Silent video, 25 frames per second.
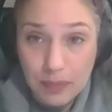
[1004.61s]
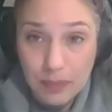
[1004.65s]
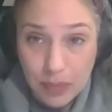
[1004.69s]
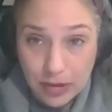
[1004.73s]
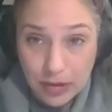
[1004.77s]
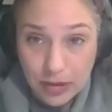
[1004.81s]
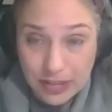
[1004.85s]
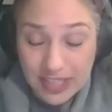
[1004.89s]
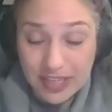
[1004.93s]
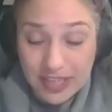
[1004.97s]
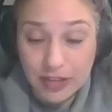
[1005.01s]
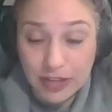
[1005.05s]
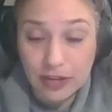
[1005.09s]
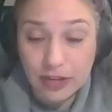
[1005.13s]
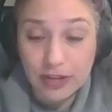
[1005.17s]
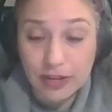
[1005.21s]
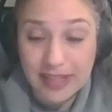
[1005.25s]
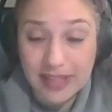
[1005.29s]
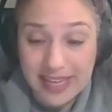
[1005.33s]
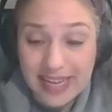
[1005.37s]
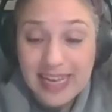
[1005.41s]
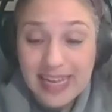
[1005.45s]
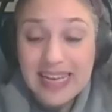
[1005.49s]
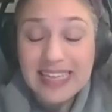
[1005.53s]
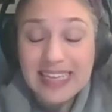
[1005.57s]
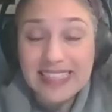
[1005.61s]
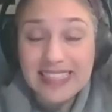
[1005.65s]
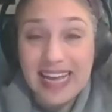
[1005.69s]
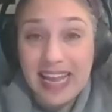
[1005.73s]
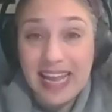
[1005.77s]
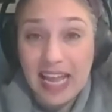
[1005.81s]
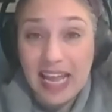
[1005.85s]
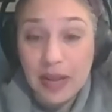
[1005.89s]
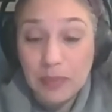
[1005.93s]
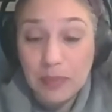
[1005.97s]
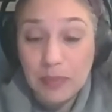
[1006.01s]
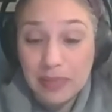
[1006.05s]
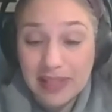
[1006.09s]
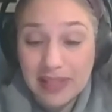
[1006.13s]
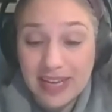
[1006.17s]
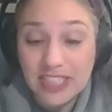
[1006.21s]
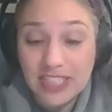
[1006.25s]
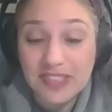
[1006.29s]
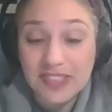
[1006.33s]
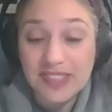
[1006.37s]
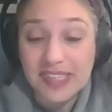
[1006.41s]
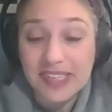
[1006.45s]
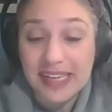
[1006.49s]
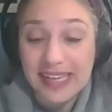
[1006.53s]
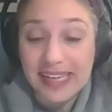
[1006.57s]
particularly taking
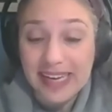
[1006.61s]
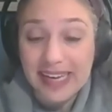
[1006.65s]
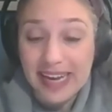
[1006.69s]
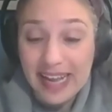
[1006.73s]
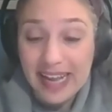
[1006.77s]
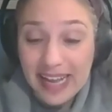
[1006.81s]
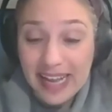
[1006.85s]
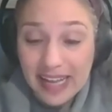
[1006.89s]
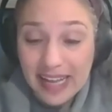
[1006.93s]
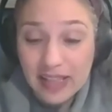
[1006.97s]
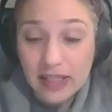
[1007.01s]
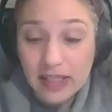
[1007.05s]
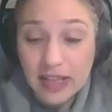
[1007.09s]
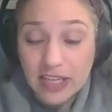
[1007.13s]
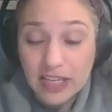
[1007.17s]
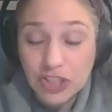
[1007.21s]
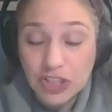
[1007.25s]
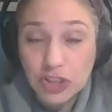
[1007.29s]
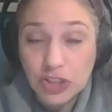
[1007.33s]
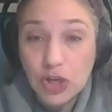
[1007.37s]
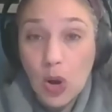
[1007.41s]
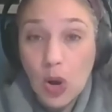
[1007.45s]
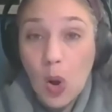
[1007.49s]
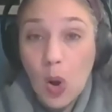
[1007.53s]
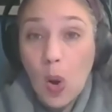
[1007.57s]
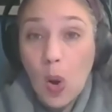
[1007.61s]
place in English,